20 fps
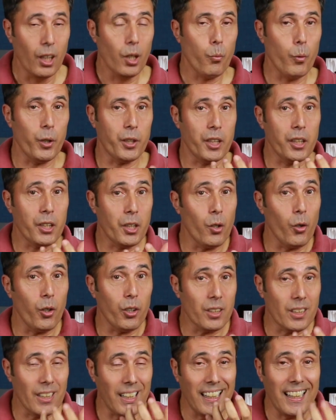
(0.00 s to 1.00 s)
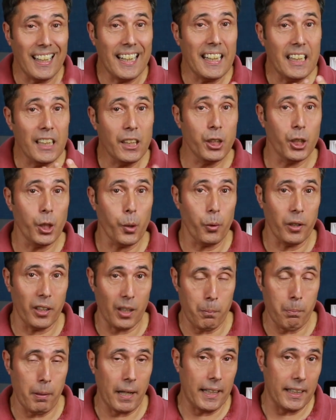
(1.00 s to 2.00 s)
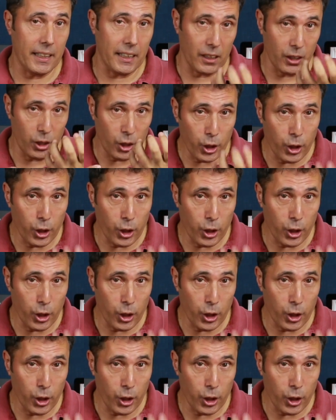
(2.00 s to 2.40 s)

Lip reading: which is going to lead you into playing